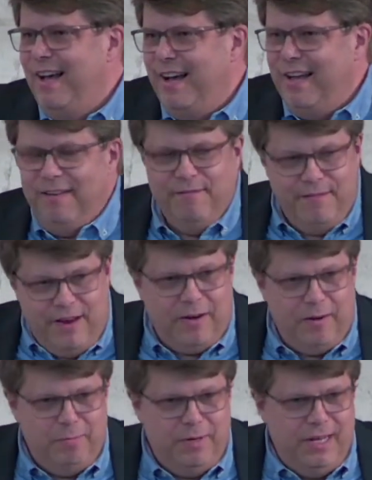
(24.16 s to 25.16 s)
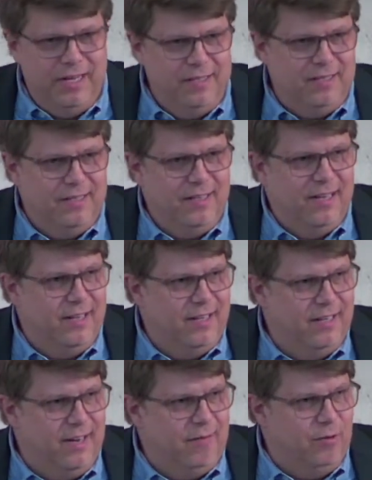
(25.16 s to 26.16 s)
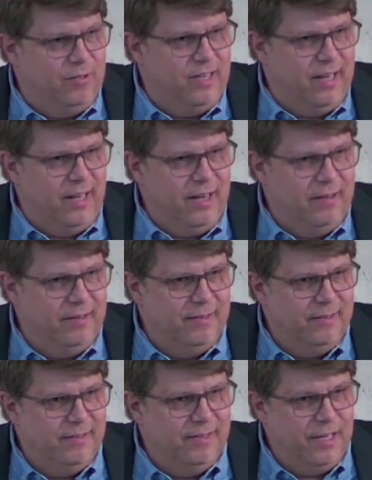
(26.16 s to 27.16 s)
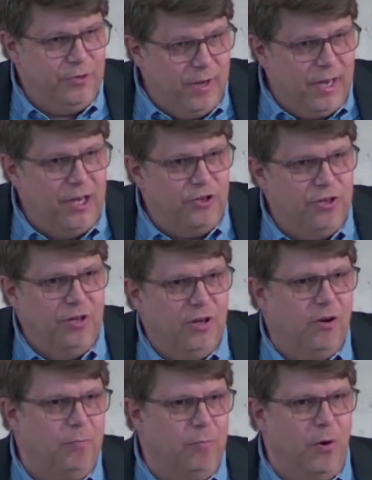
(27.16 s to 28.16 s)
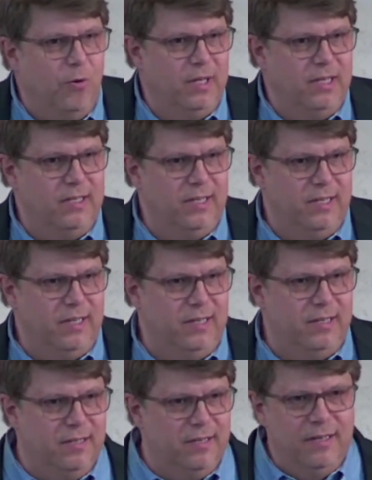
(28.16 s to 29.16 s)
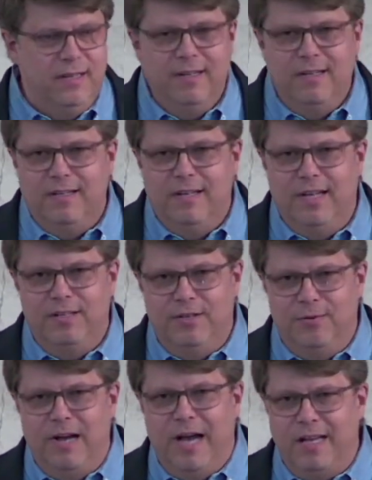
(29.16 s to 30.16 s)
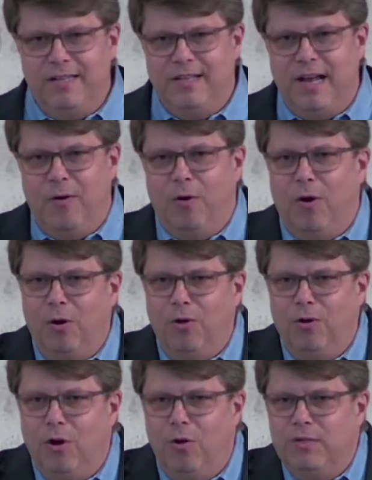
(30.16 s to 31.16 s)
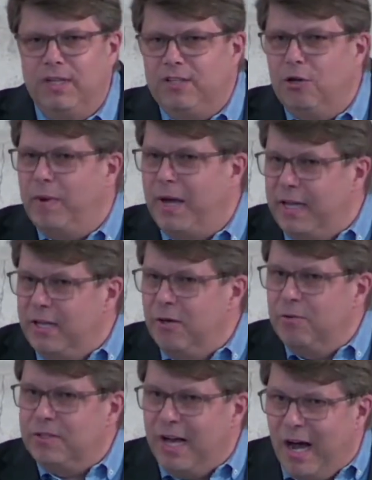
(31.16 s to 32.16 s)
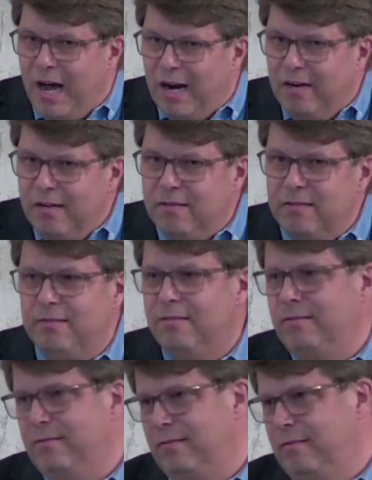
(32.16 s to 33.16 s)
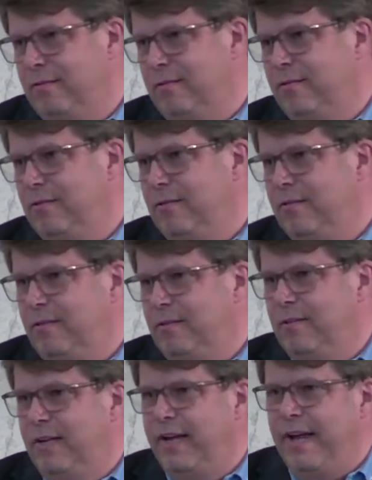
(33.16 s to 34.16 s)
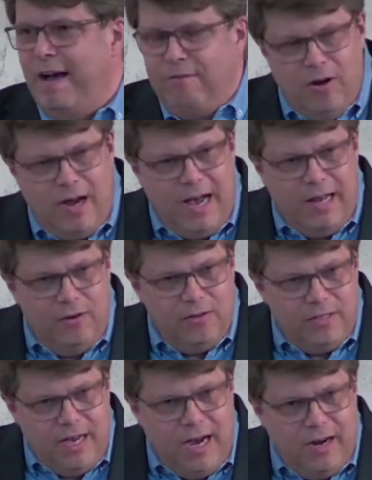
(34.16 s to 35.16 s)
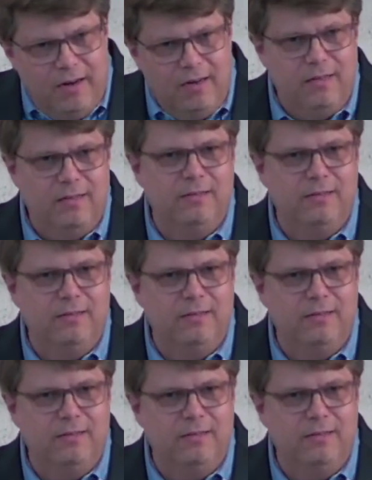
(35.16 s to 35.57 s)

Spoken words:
I am very pleased that there was an educational component in it, that you guys now all know that tomatoes are and avocados are